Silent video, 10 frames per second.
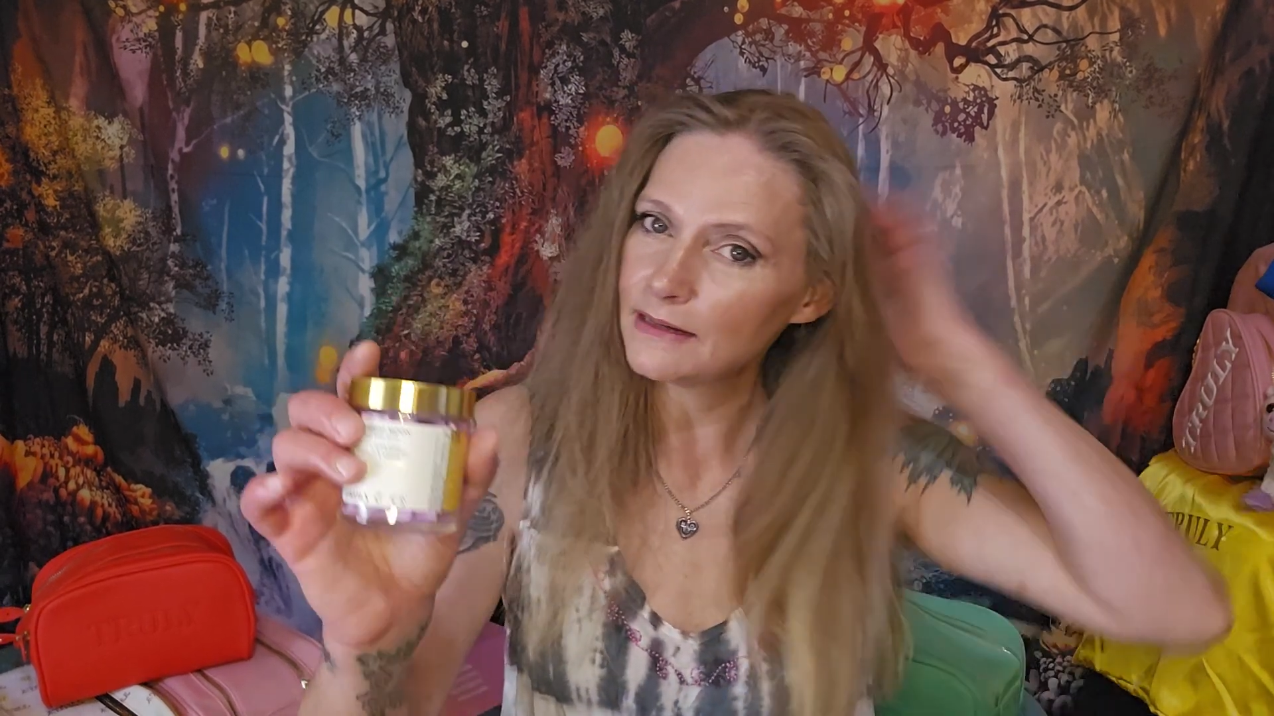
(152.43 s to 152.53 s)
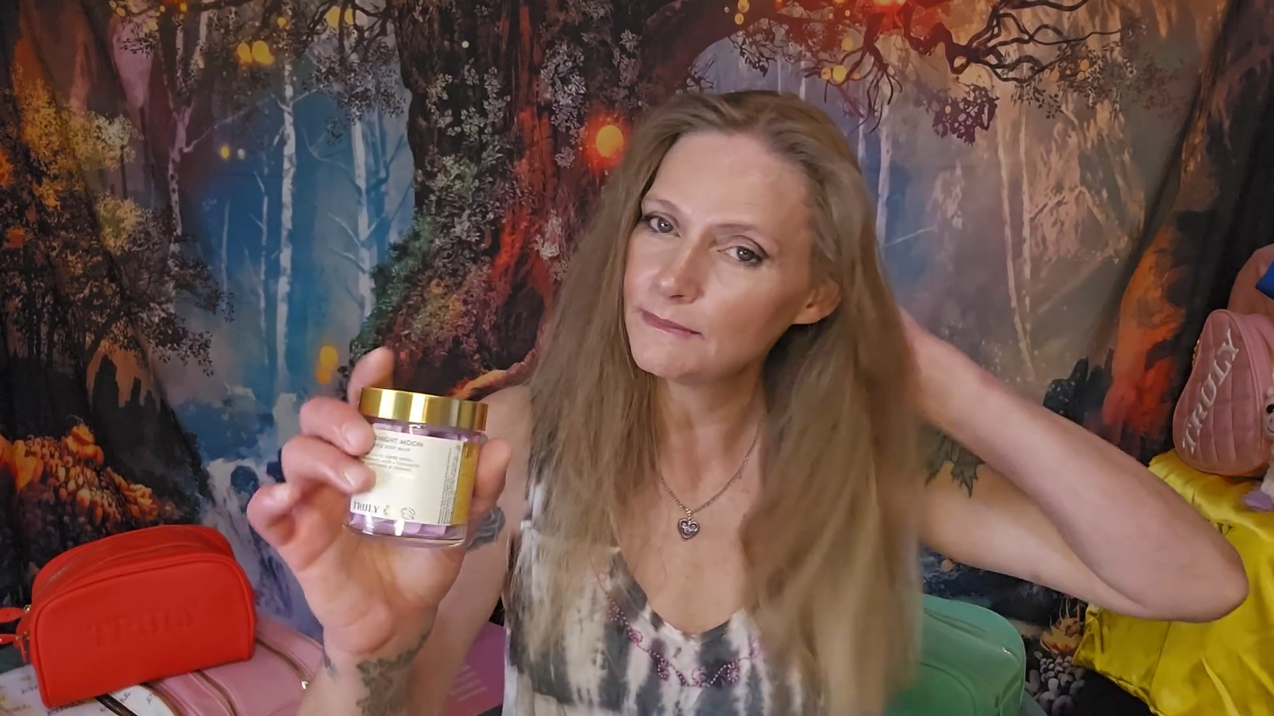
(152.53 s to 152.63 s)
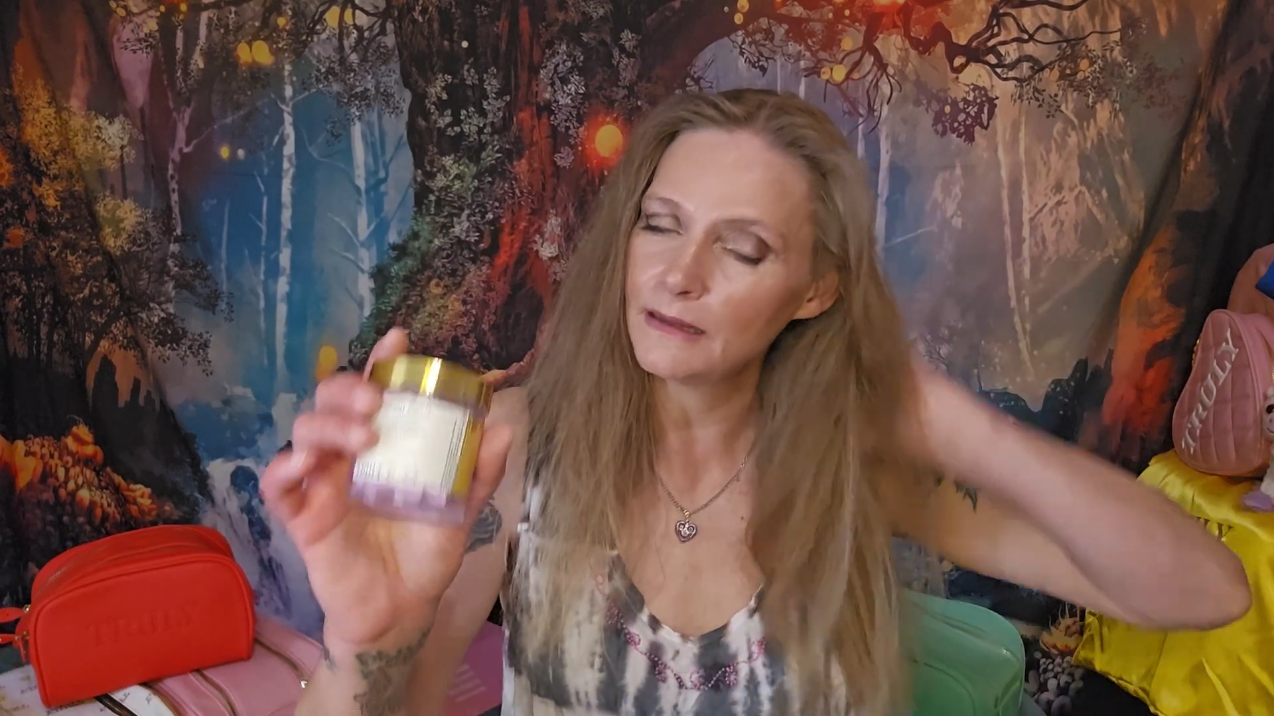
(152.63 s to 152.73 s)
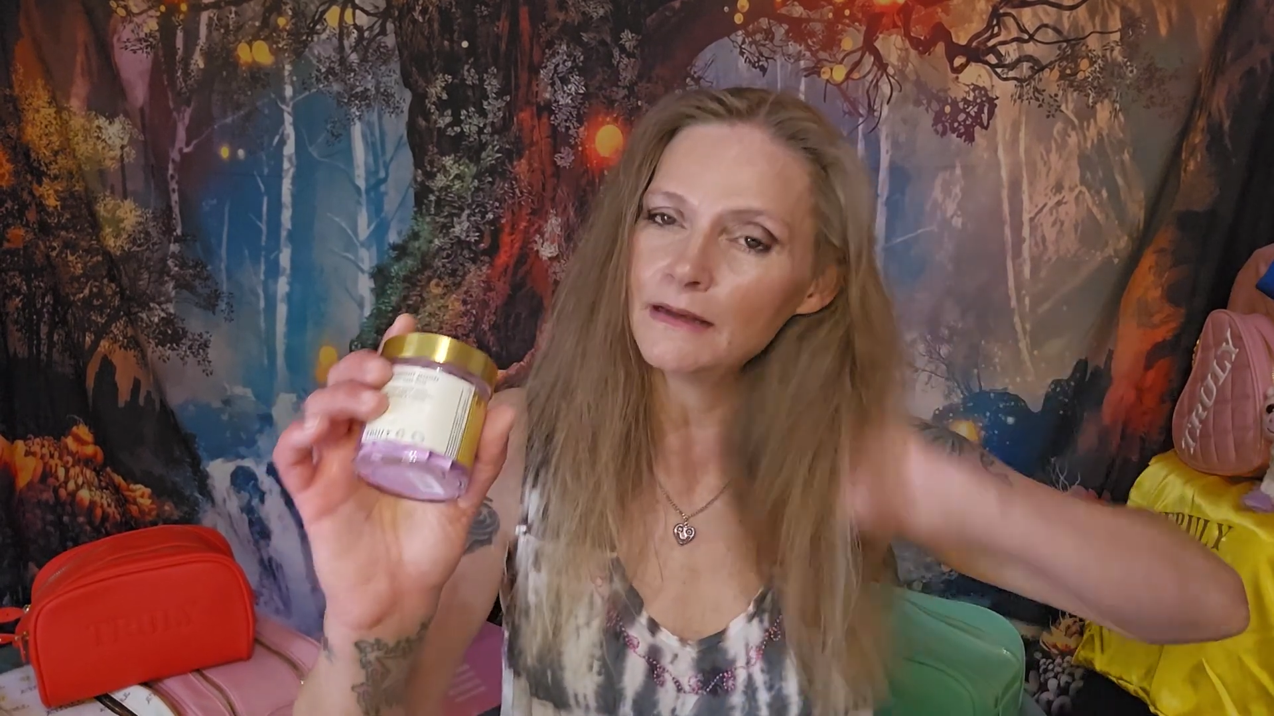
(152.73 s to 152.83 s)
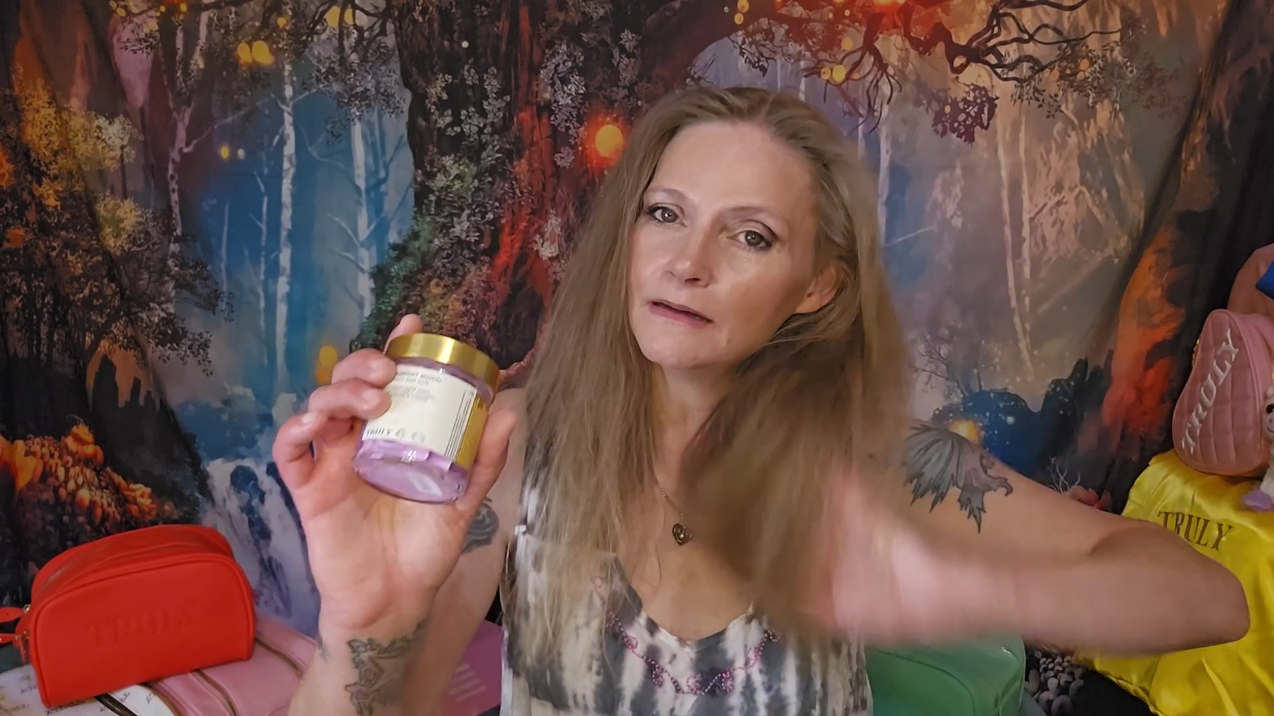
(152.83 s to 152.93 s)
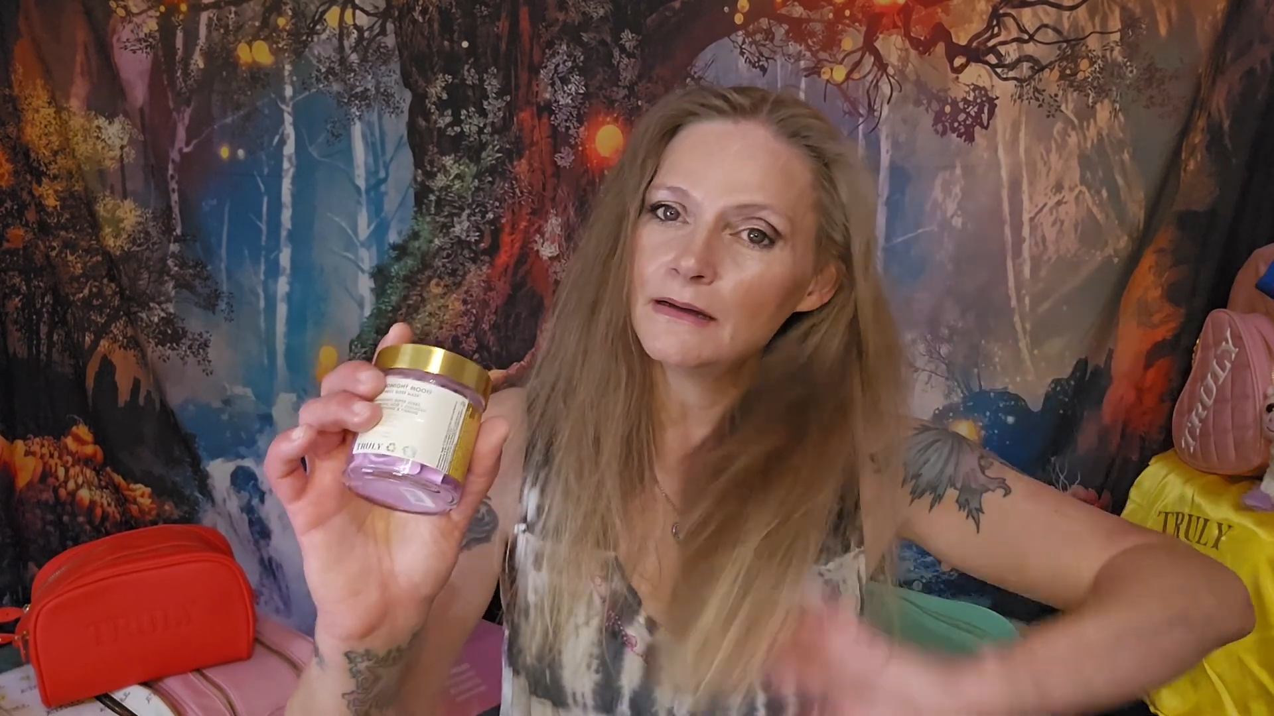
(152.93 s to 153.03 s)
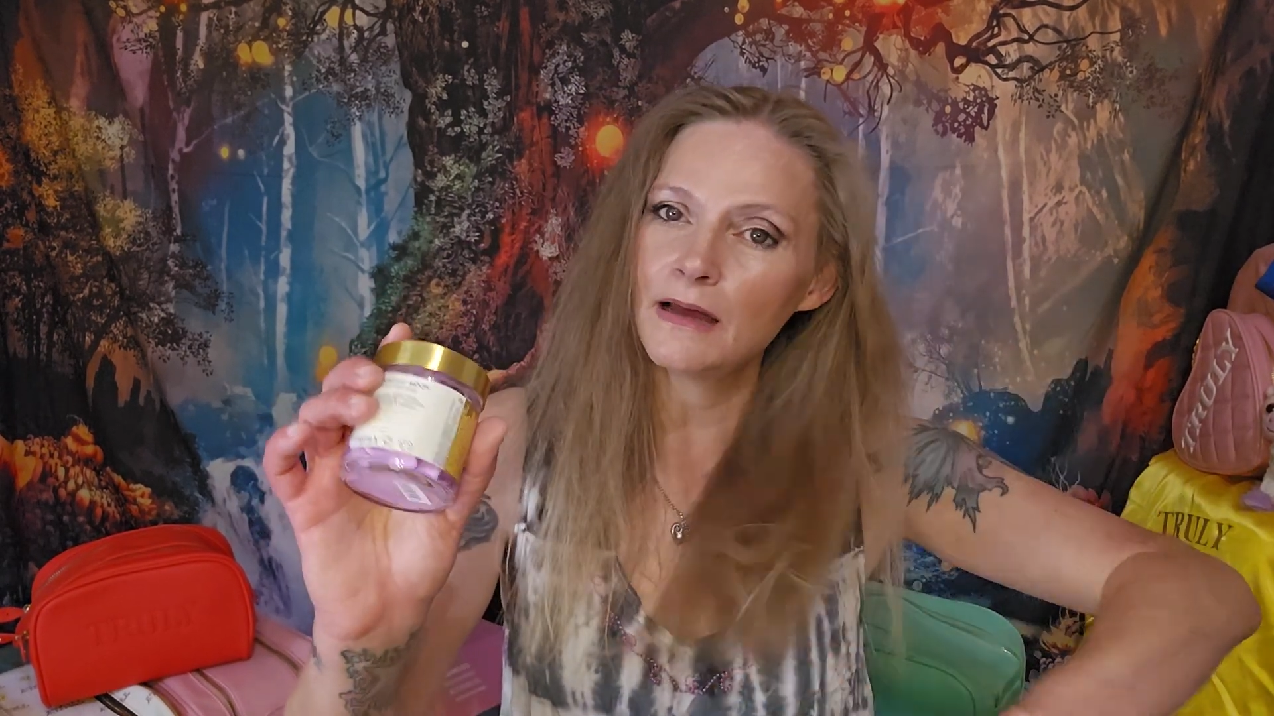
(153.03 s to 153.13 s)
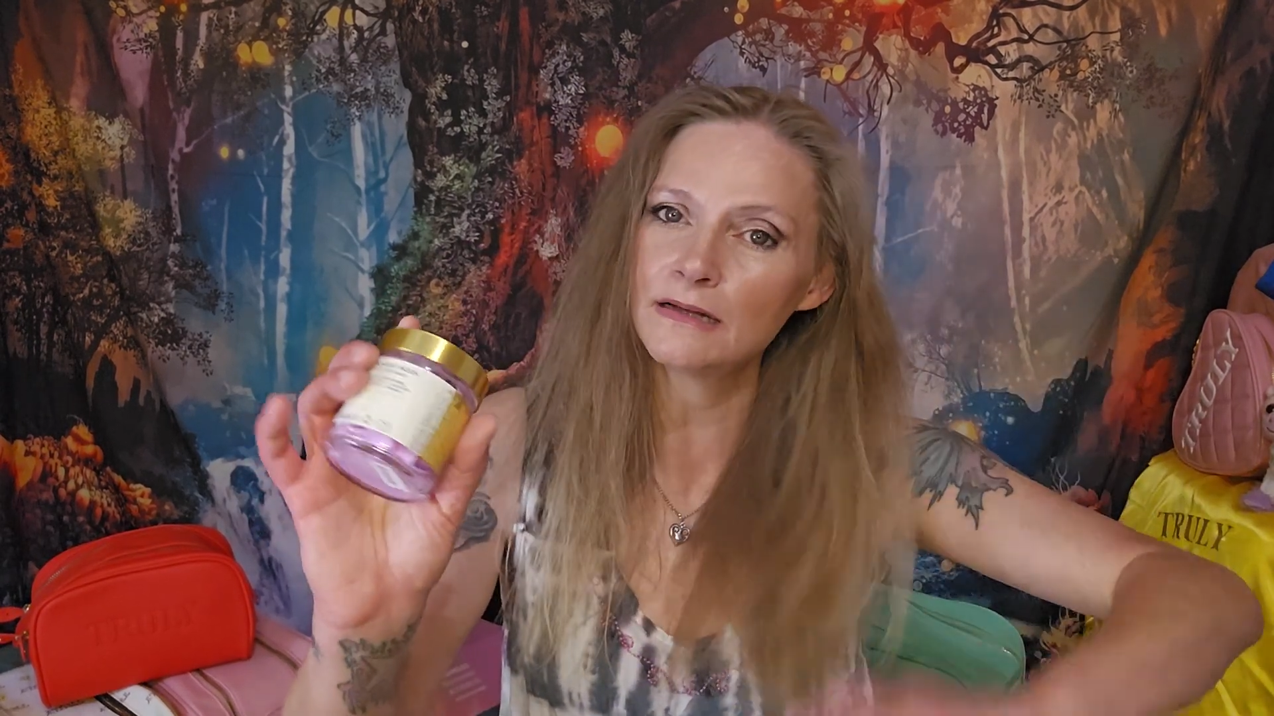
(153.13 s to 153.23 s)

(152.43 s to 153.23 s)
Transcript: I